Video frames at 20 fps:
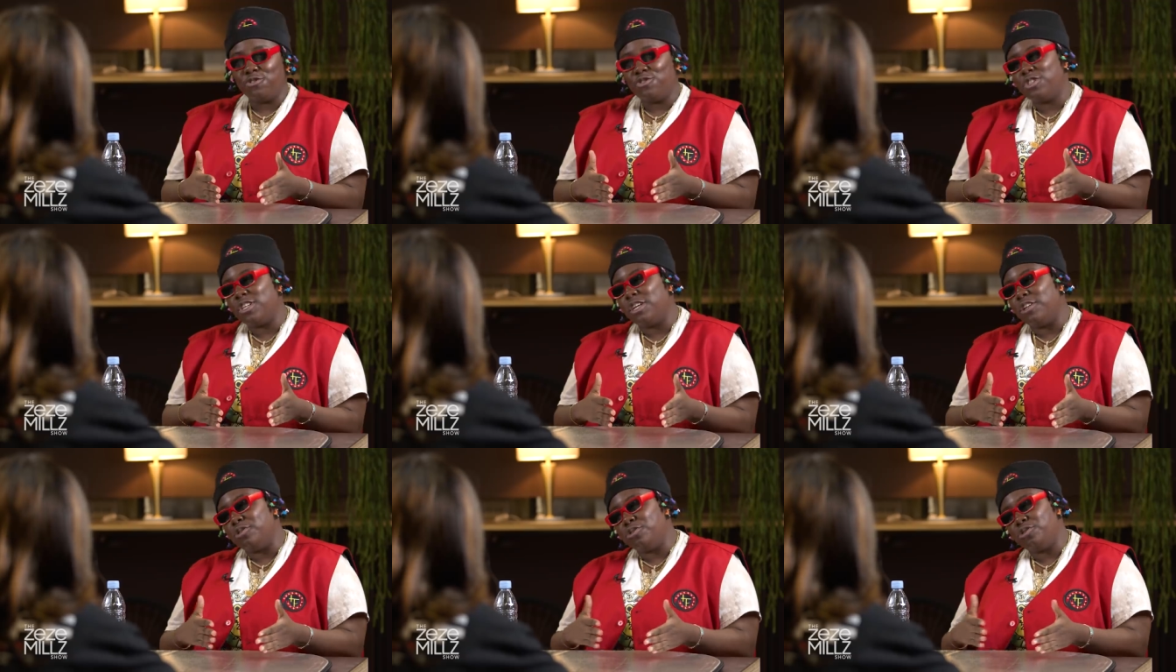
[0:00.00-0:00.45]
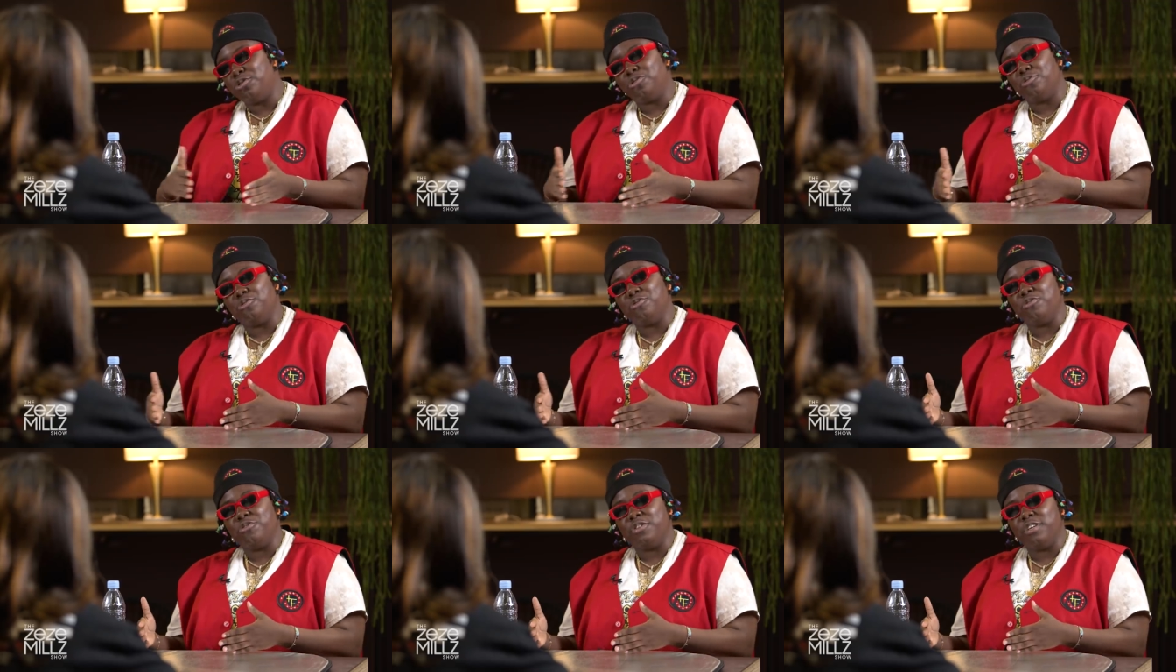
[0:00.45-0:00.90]
you tell a
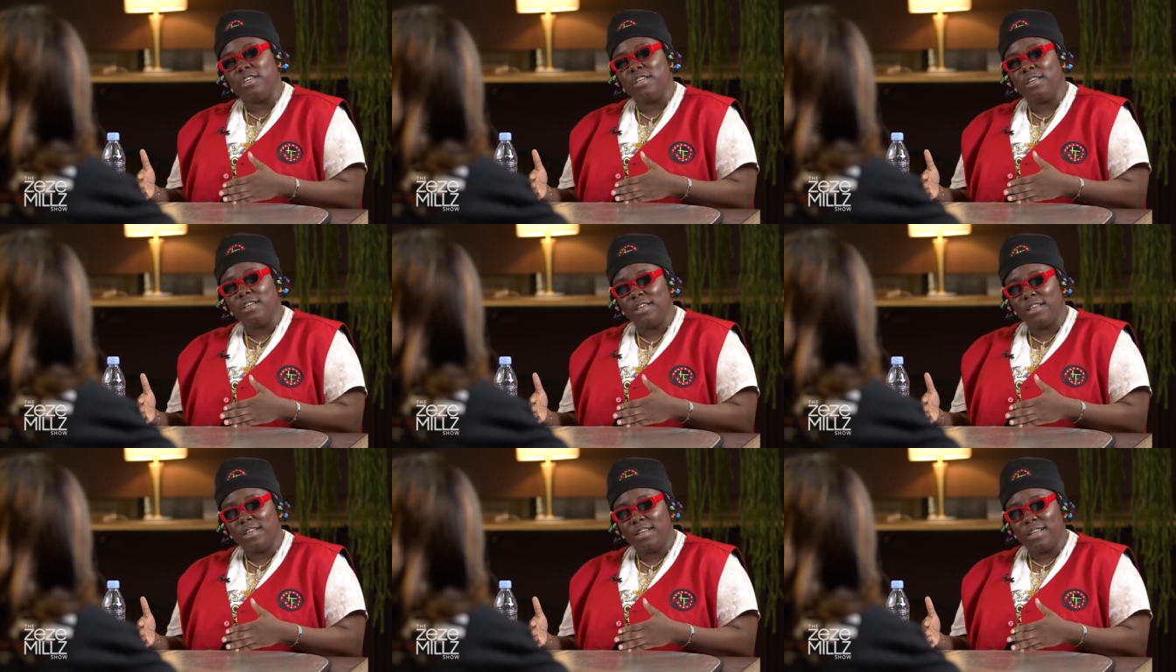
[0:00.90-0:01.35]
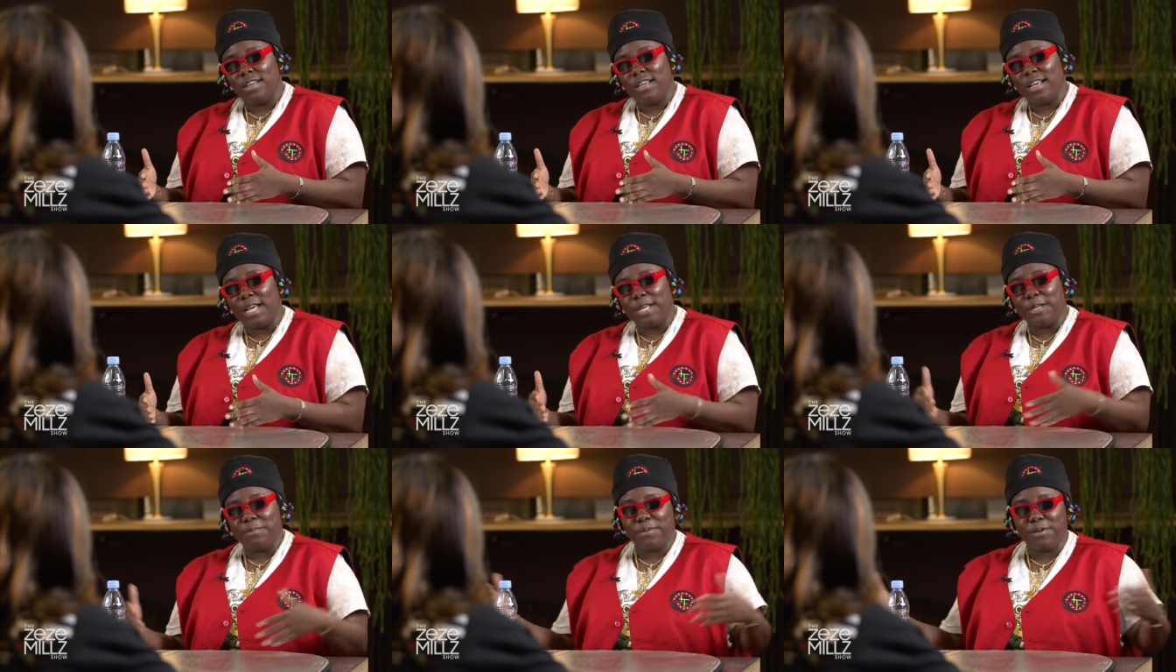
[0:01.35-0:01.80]
story. Yeah.
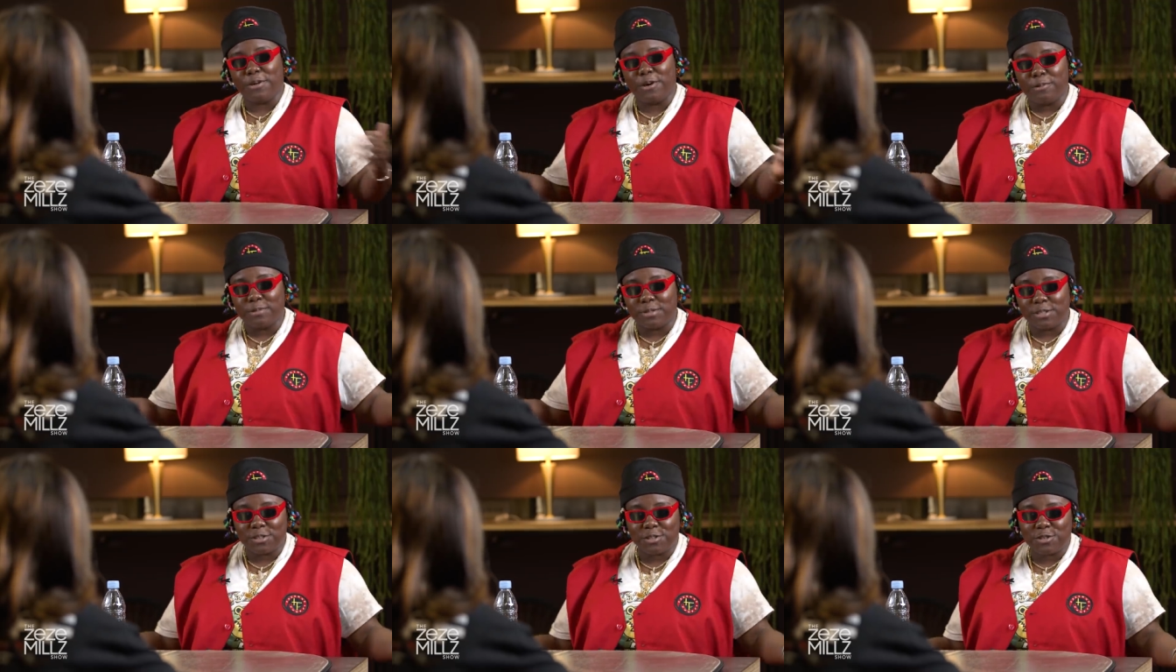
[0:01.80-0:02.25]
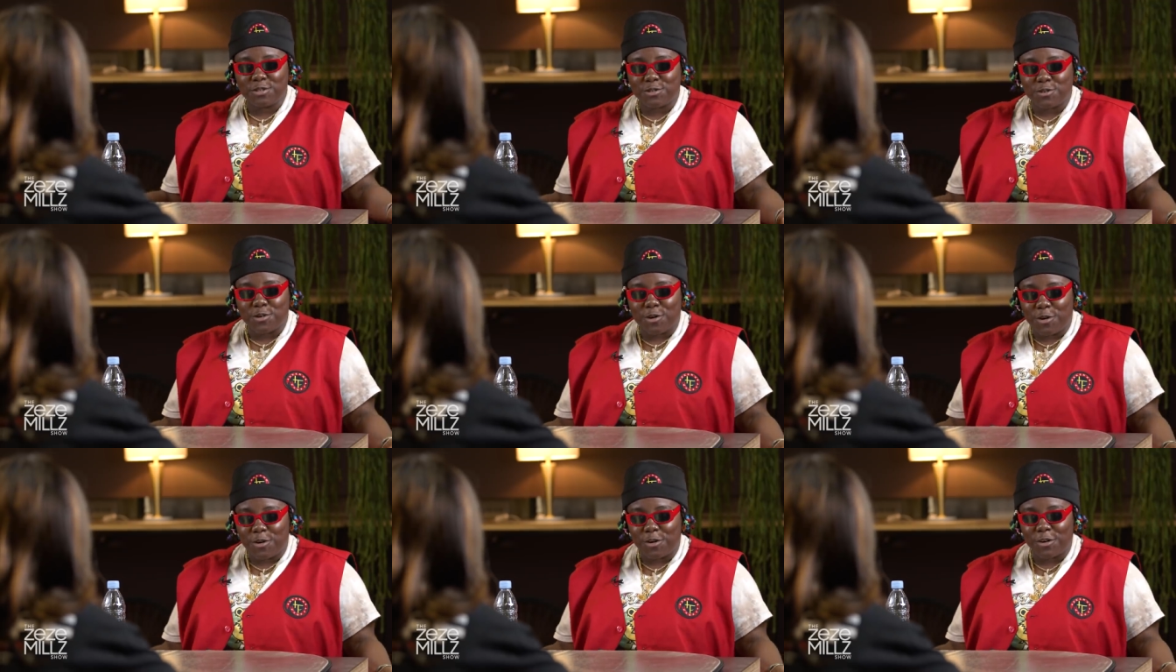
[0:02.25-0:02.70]
And it becomes a
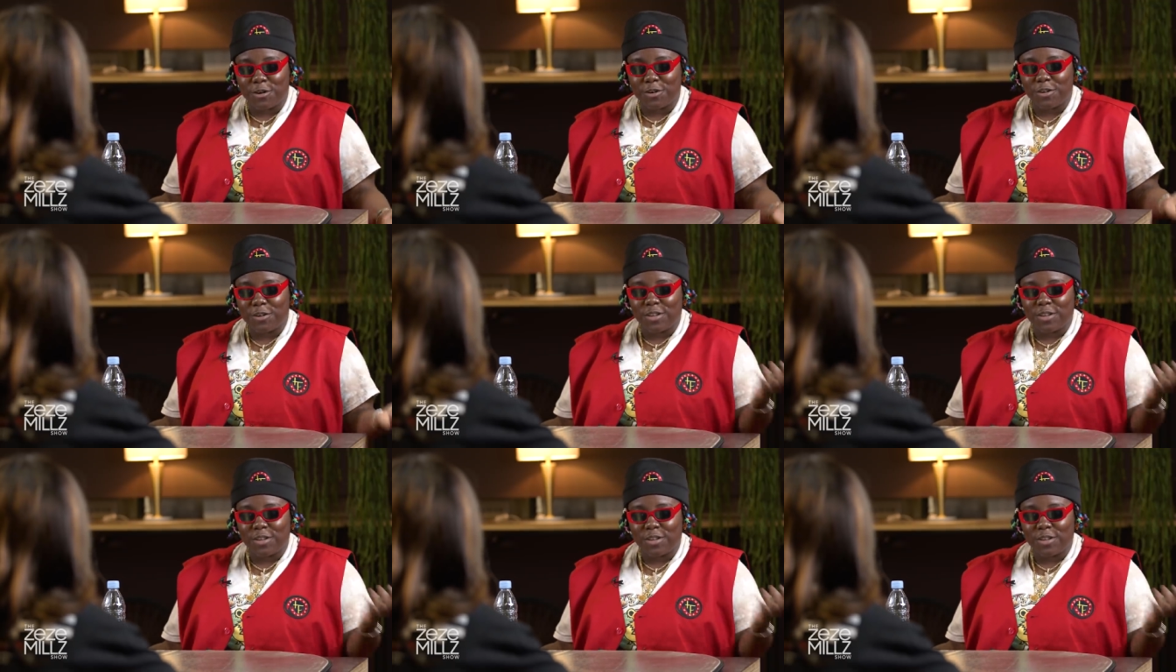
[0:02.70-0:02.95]
song.